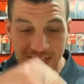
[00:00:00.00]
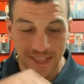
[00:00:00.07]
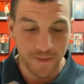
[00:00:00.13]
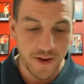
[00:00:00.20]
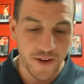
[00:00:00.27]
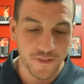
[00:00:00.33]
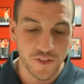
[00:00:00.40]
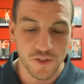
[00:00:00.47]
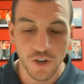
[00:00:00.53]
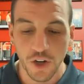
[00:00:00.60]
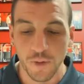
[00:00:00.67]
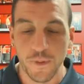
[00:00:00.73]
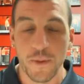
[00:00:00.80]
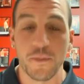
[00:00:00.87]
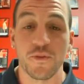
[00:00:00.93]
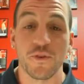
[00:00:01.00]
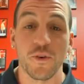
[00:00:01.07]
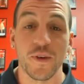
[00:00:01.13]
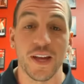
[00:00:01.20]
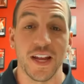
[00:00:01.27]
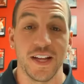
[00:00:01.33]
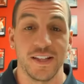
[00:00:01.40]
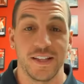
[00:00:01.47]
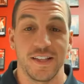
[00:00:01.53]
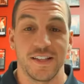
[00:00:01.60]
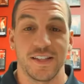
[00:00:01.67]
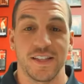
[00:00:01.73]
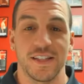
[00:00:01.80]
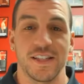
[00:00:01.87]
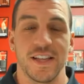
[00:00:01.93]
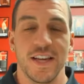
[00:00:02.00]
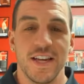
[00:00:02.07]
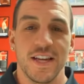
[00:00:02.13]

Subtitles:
that we have to talk about before we get into this, because